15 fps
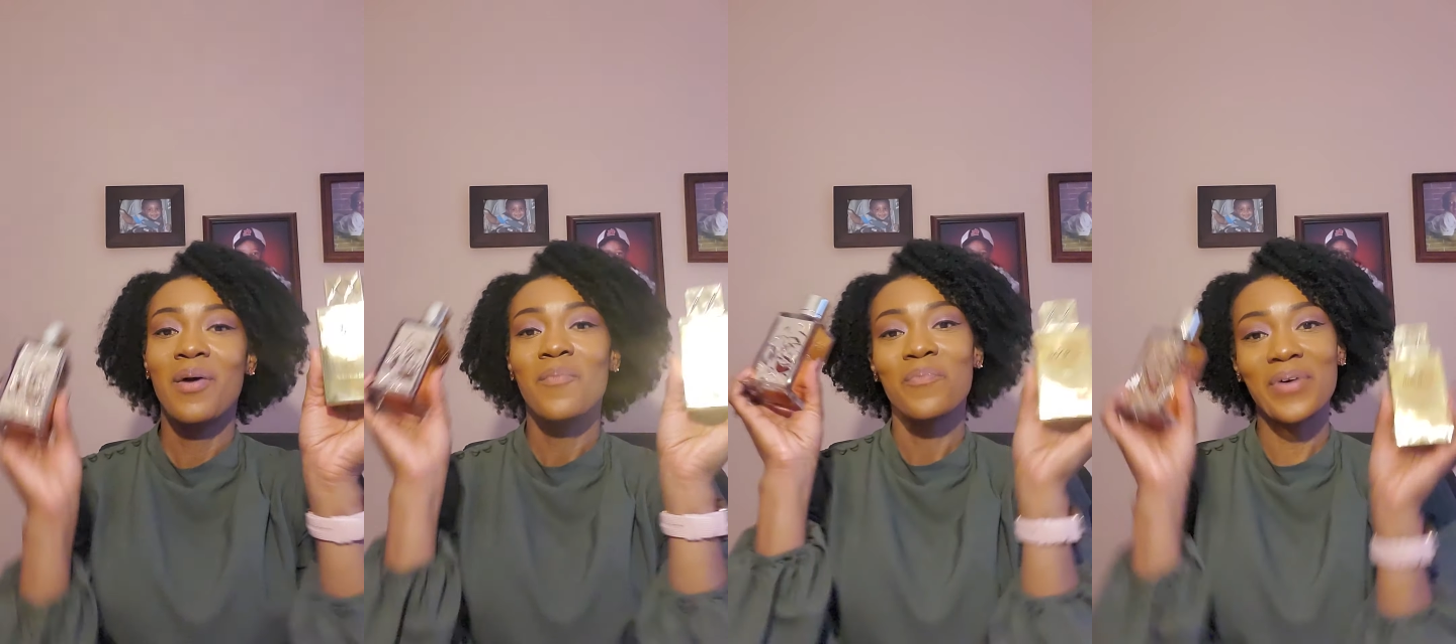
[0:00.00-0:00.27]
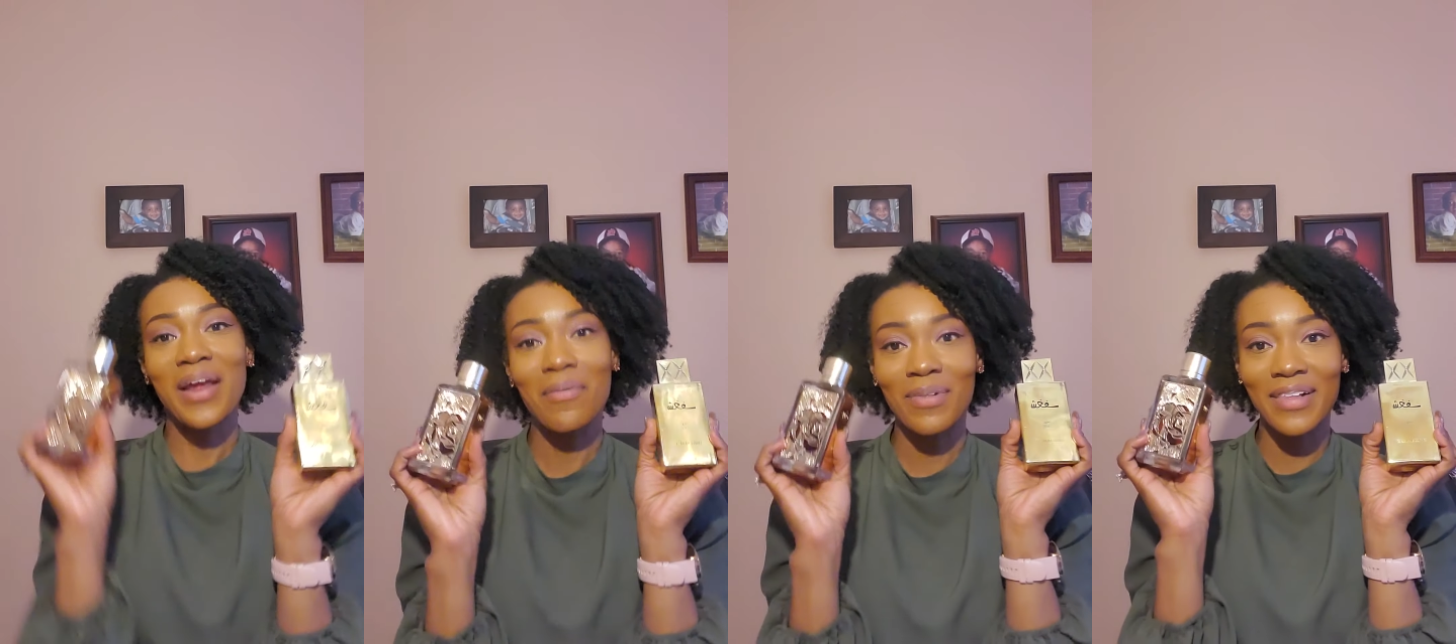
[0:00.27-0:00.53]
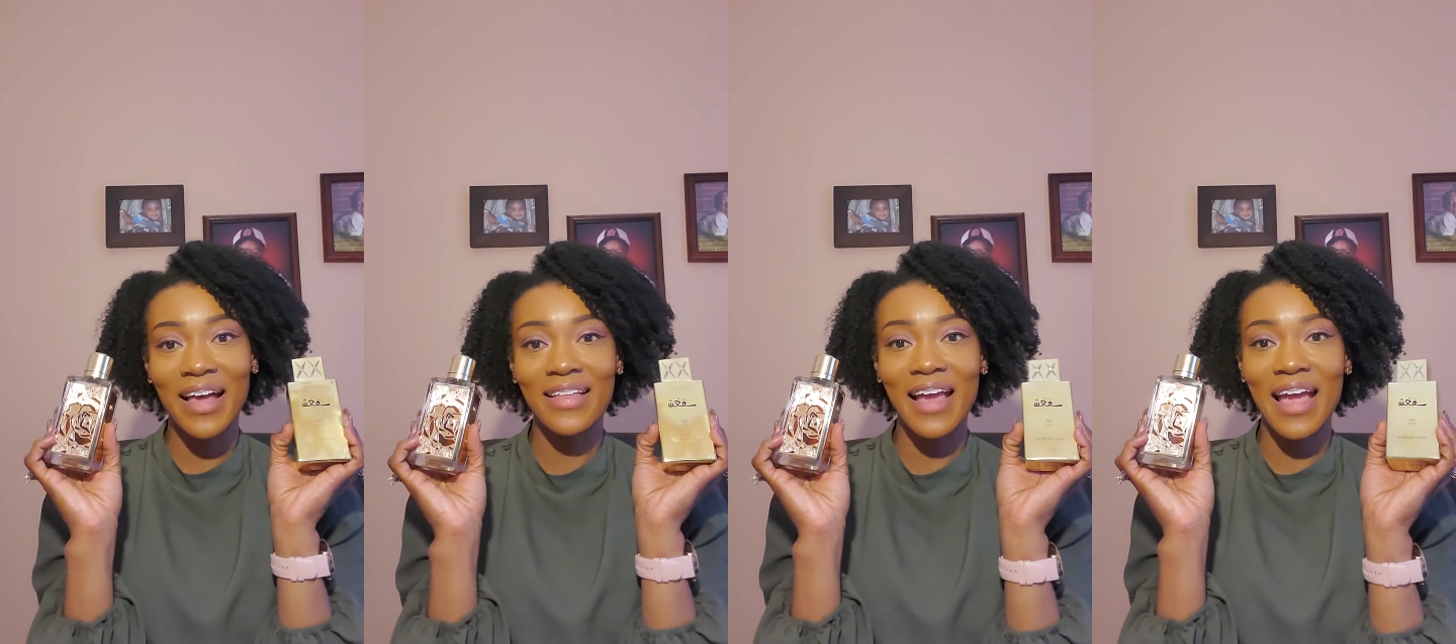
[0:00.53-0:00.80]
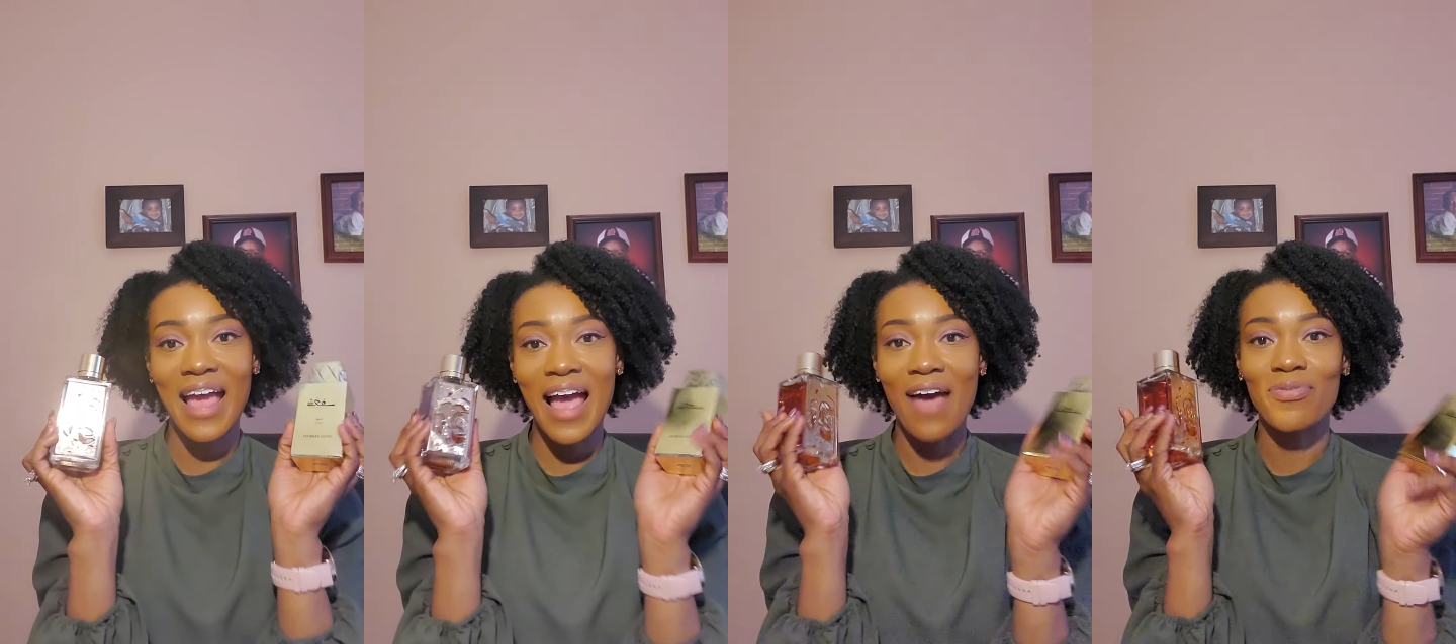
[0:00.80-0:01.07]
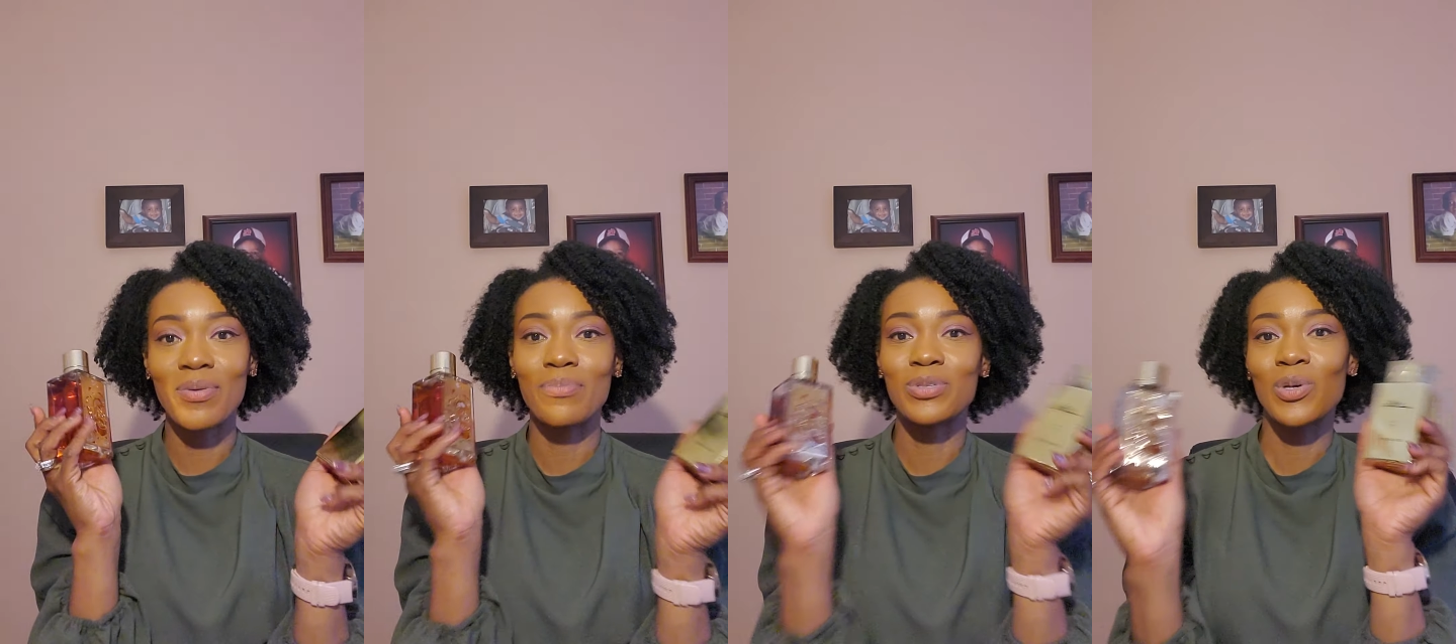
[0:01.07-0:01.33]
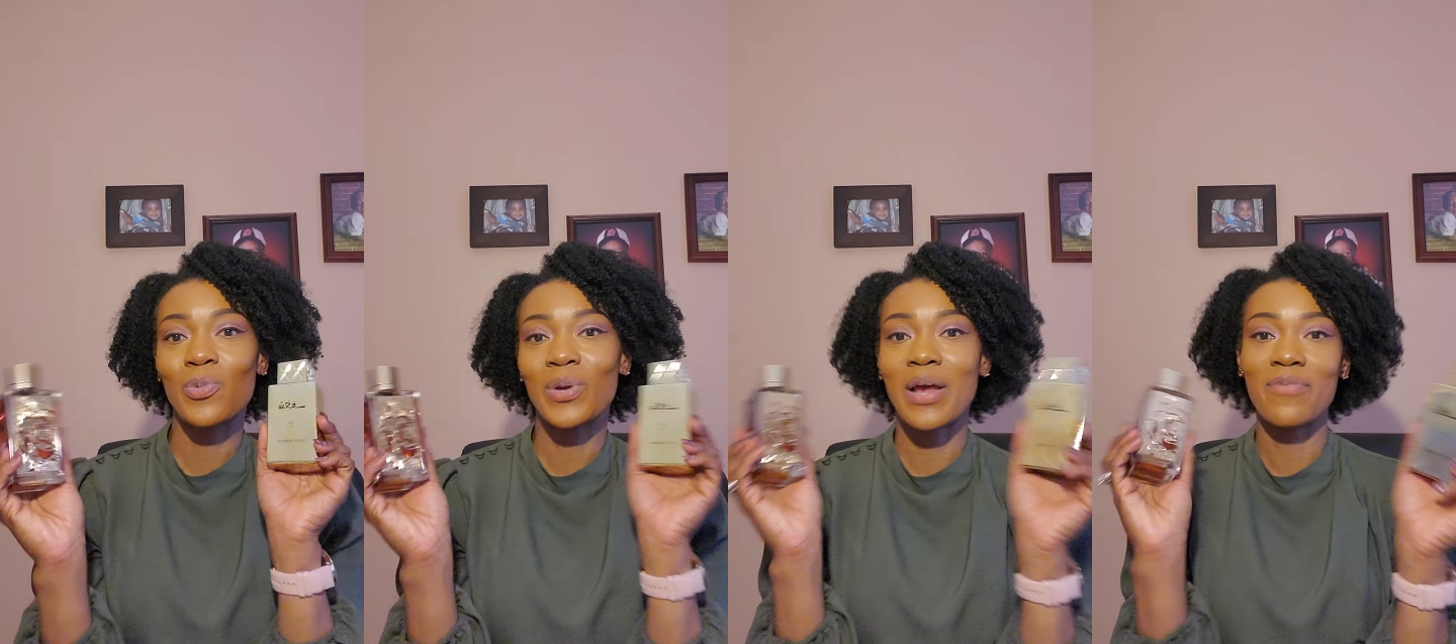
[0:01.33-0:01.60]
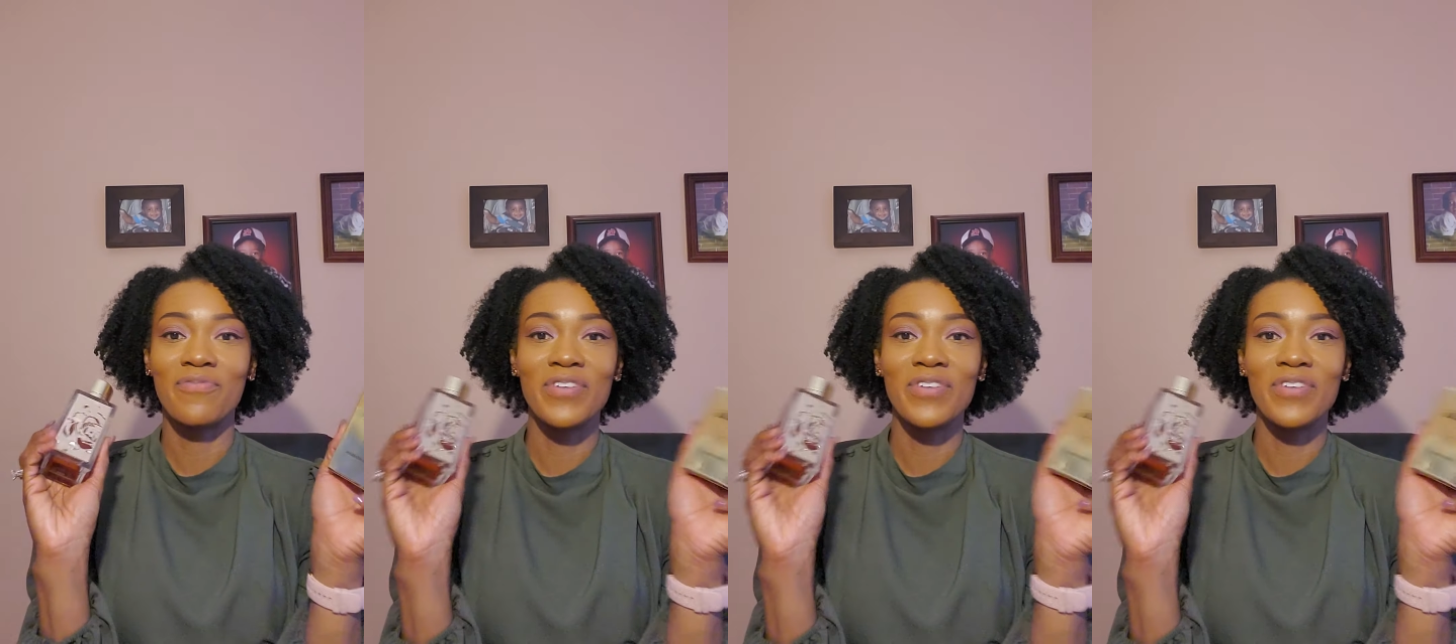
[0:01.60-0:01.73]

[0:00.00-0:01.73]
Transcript: But I'm glad I have them, so when I'm